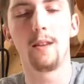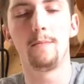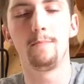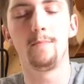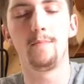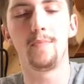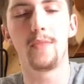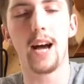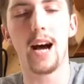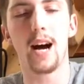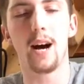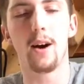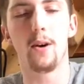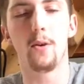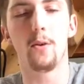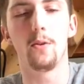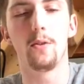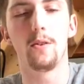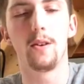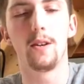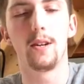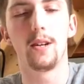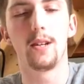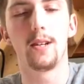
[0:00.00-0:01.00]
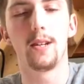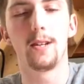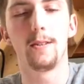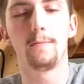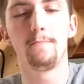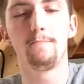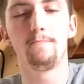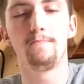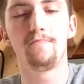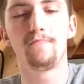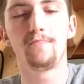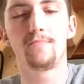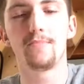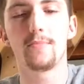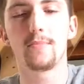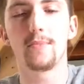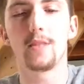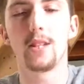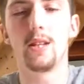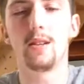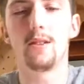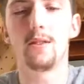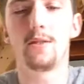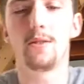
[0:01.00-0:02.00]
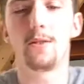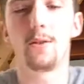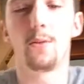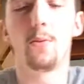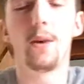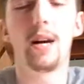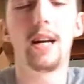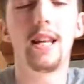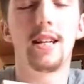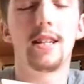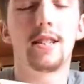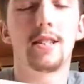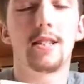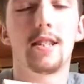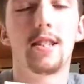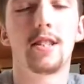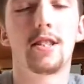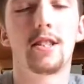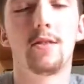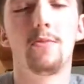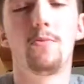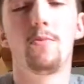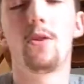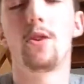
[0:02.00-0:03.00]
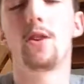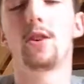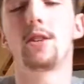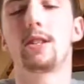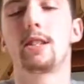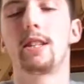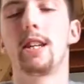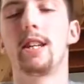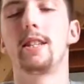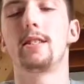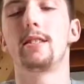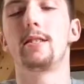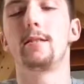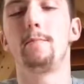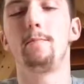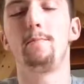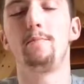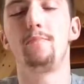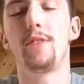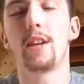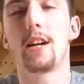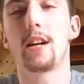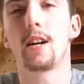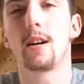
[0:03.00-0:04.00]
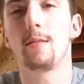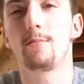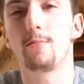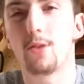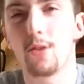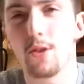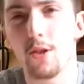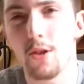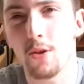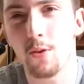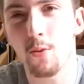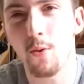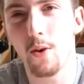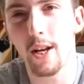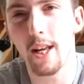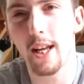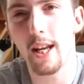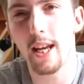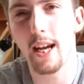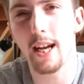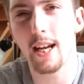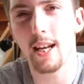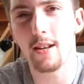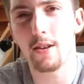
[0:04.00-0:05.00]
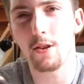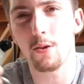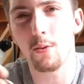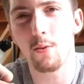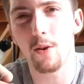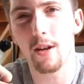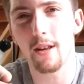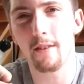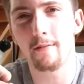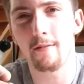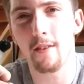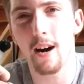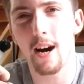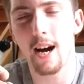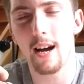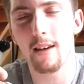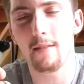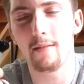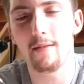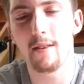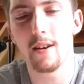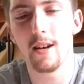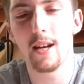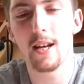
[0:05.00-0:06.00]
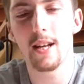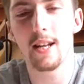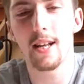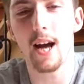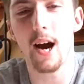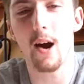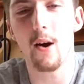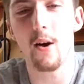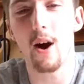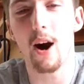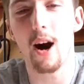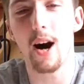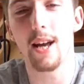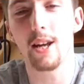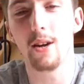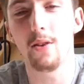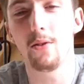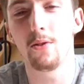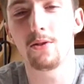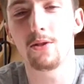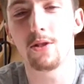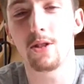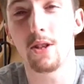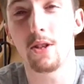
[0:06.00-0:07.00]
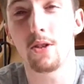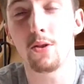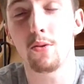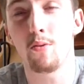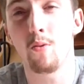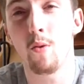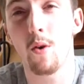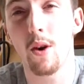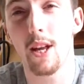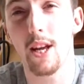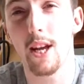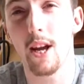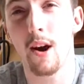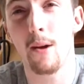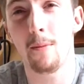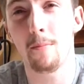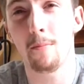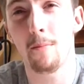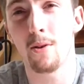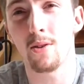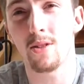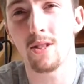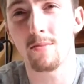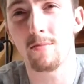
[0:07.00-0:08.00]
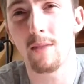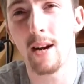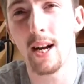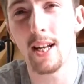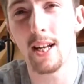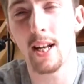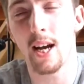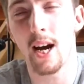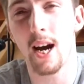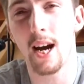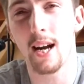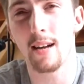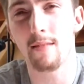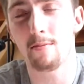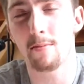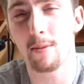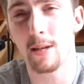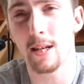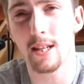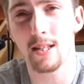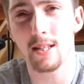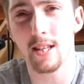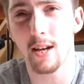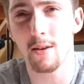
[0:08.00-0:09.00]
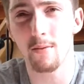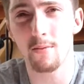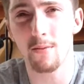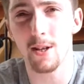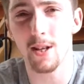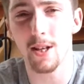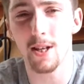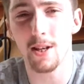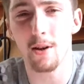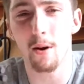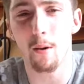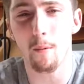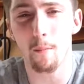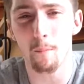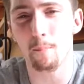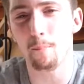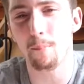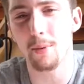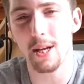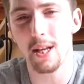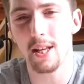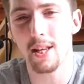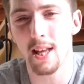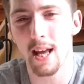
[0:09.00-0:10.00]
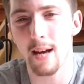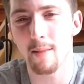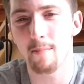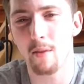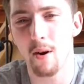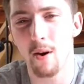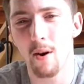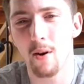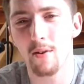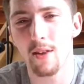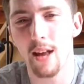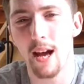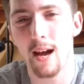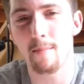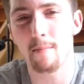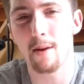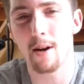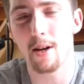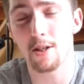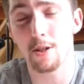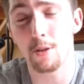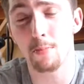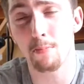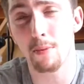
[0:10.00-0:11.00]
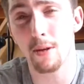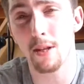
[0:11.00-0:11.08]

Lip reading: Now, the way this system works is it comes with a 20 and a 25. Now, I use the 20 on most of my knives because I really don't beat them all that much.